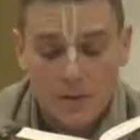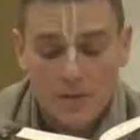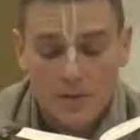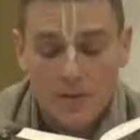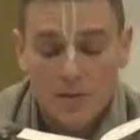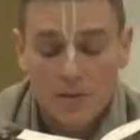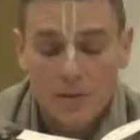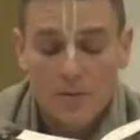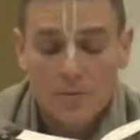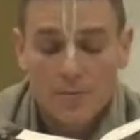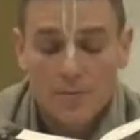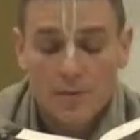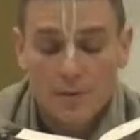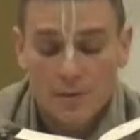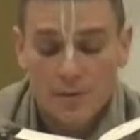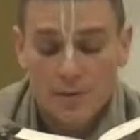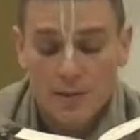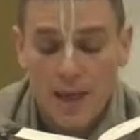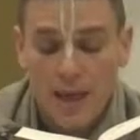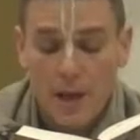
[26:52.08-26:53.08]
is a
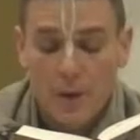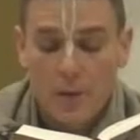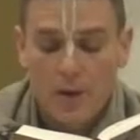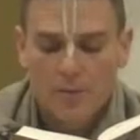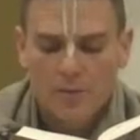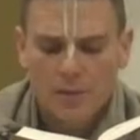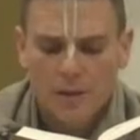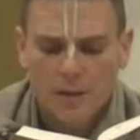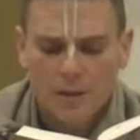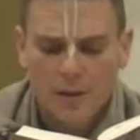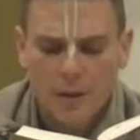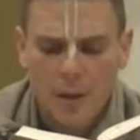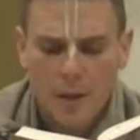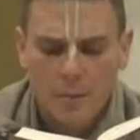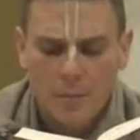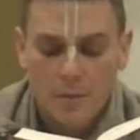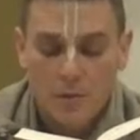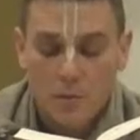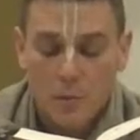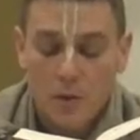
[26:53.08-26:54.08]
difference, however,
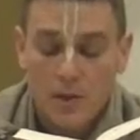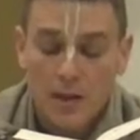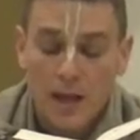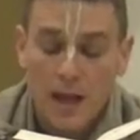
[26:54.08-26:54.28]
between